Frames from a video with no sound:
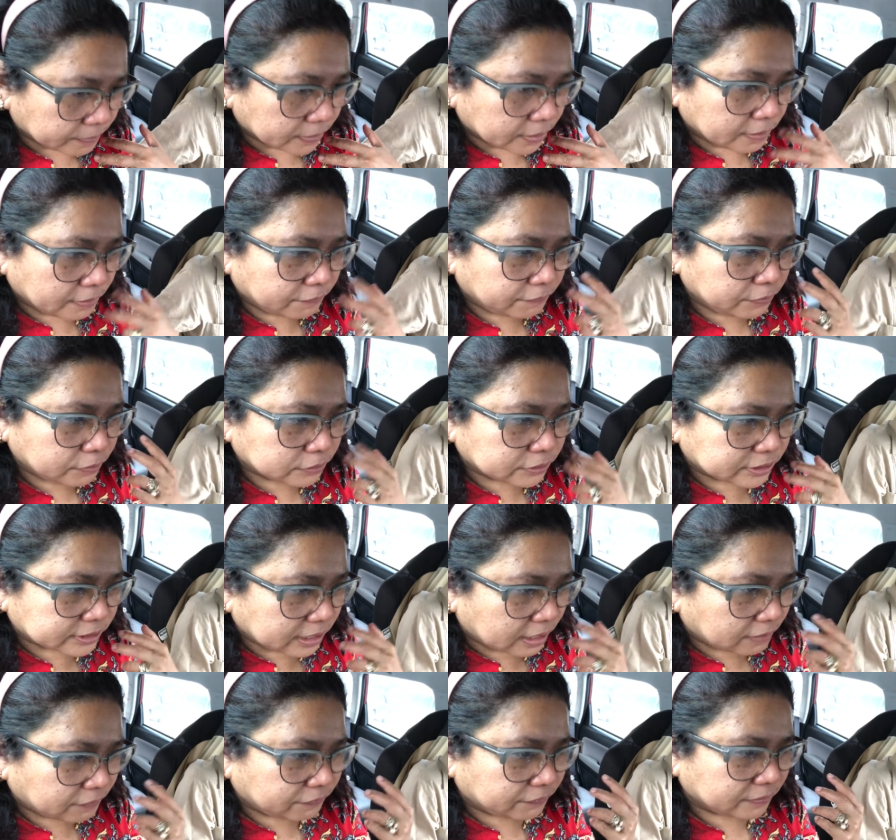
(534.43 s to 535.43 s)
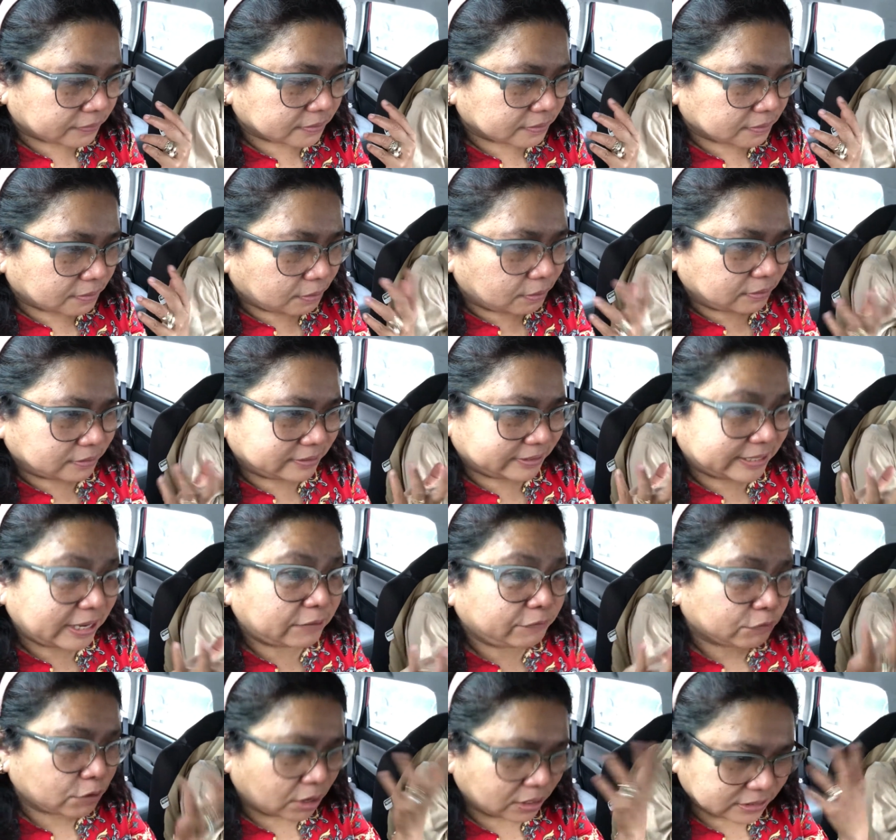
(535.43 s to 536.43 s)
of yourself, oh self
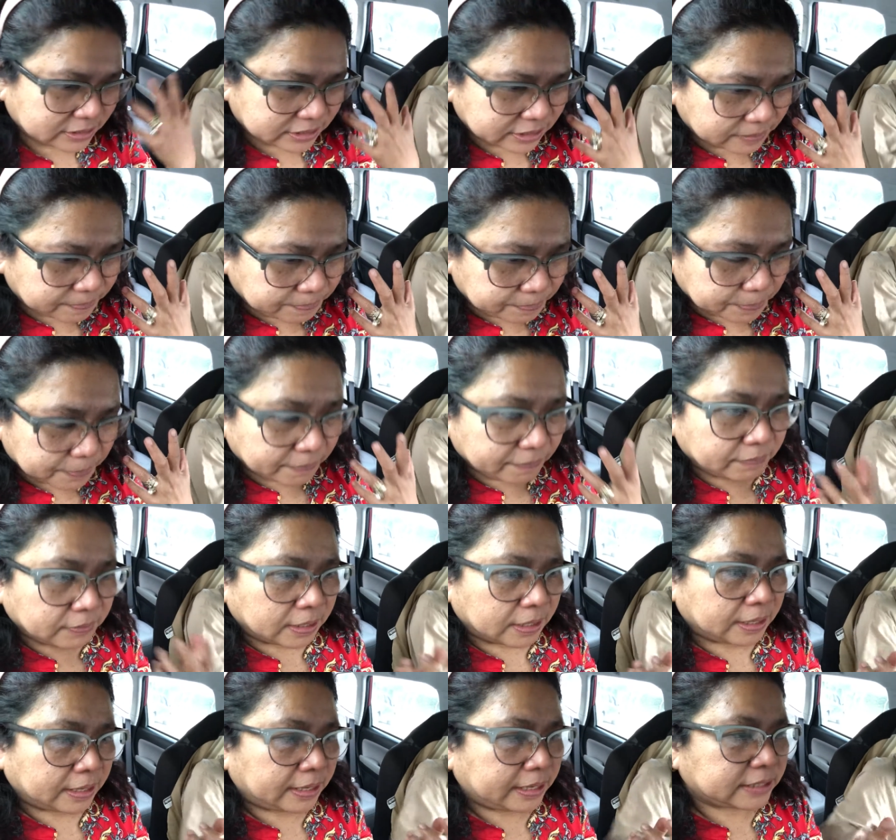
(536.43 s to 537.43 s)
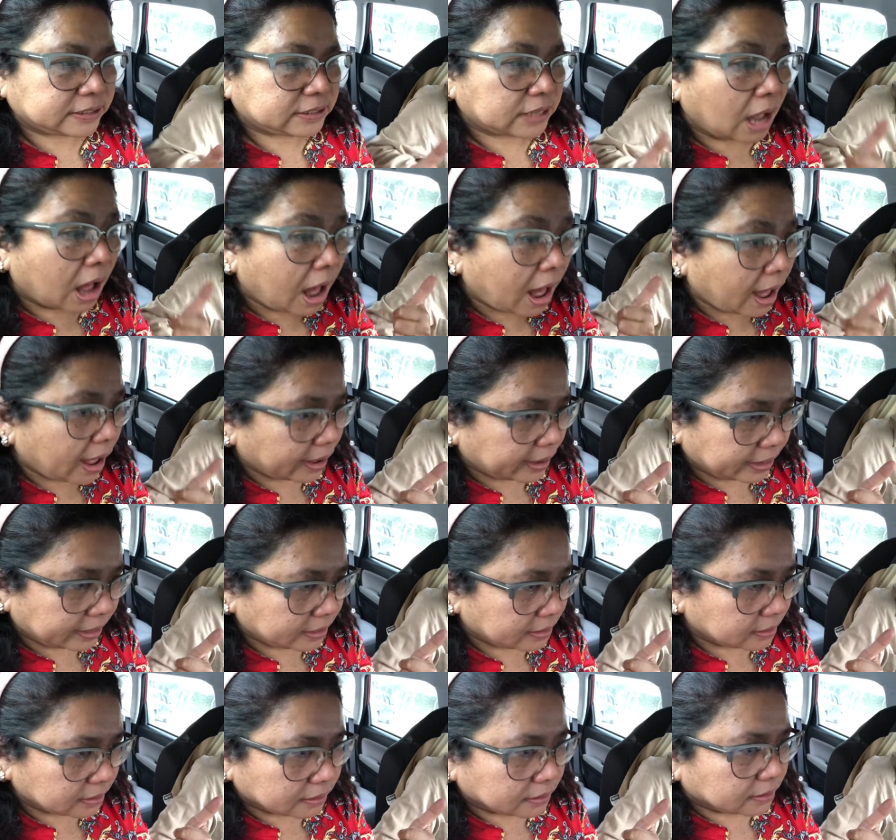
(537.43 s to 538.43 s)
concept, is high,
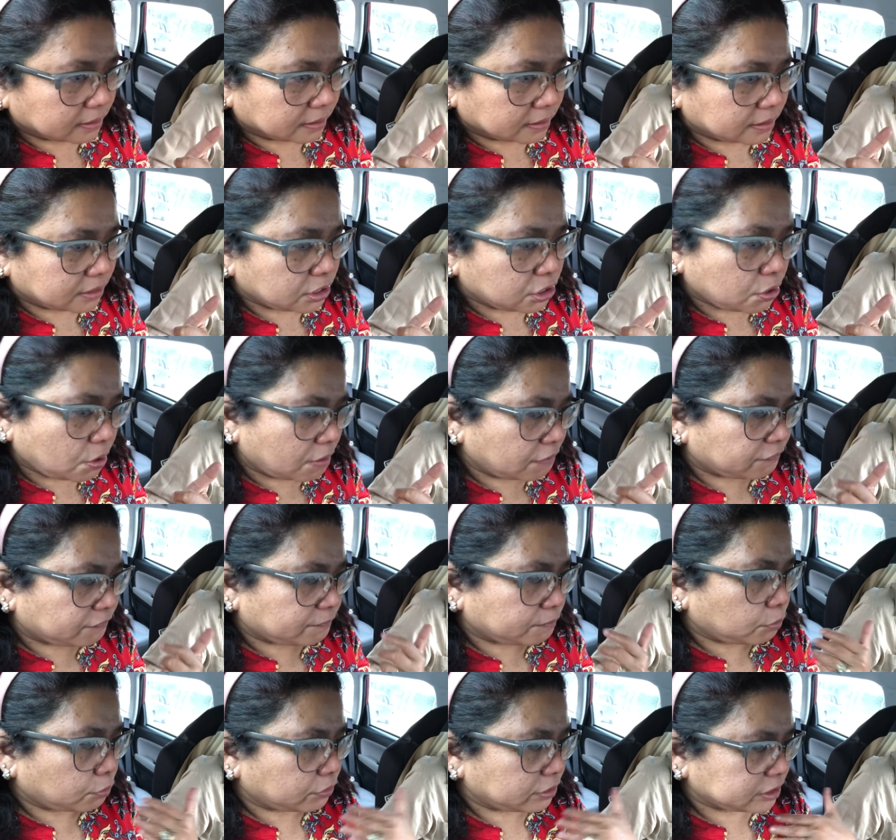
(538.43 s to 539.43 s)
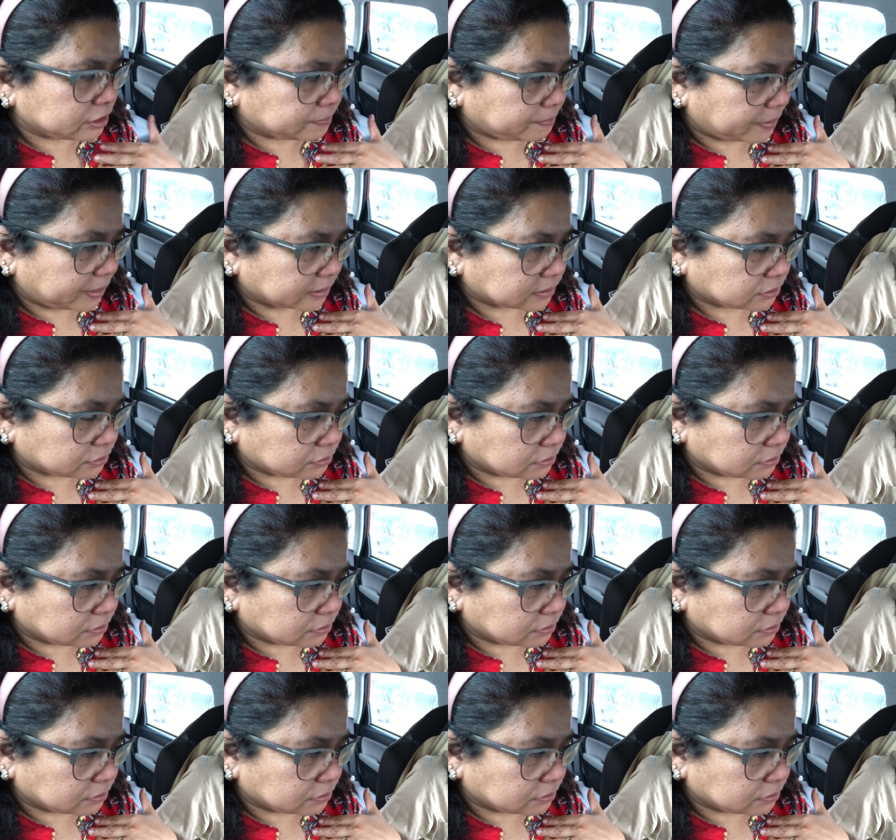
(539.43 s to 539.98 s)
you have more respect